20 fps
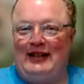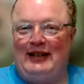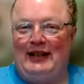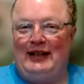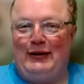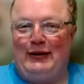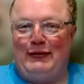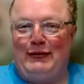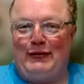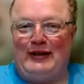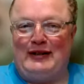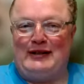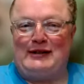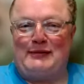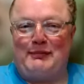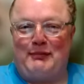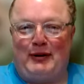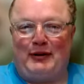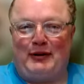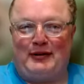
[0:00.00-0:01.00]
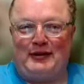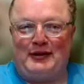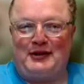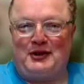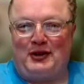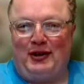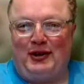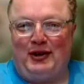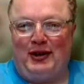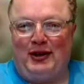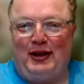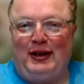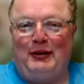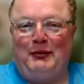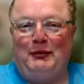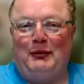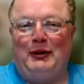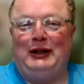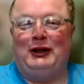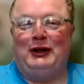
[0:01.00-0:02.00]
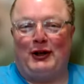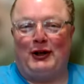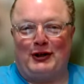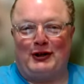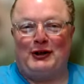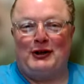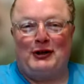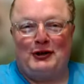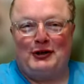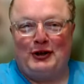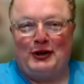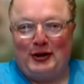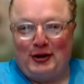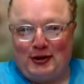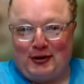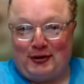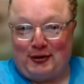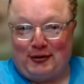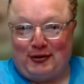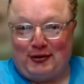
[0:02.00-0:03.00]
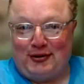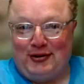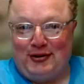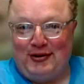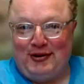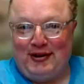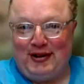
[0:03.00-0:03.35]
Steve, and spiritually, we are all Arnold.